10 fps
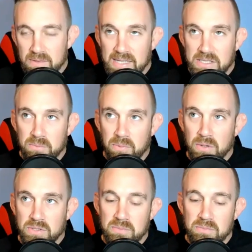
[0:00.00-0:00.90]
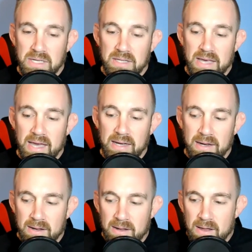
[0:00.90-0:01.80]
that's the part to me that
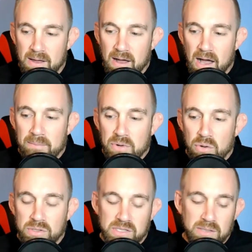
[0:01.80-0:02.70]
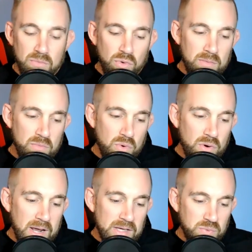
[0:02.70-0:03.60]
I'm noticing more and
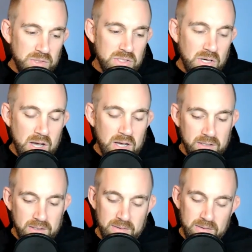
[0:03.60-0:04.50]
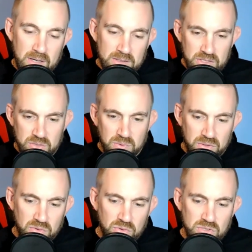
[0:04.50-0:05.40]
more as we talk, not just
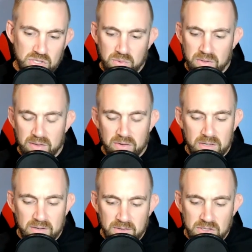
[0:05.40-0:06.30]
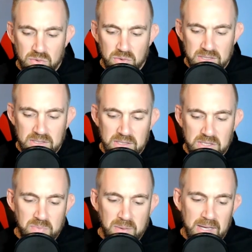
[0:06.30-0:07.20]
with you, just with other individuals in the
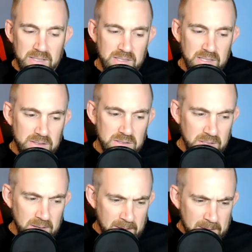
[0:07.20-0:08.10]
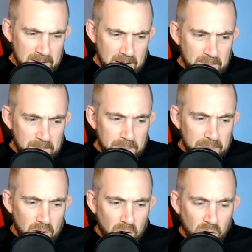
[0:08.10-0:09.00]
space, is um,
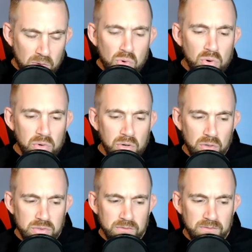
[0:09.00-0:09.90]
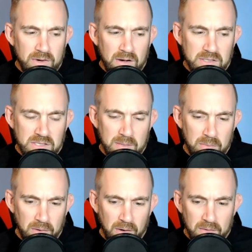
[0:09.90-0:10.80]
our moral codes are very
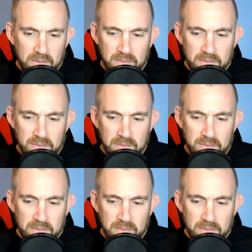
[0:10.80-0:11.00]
similar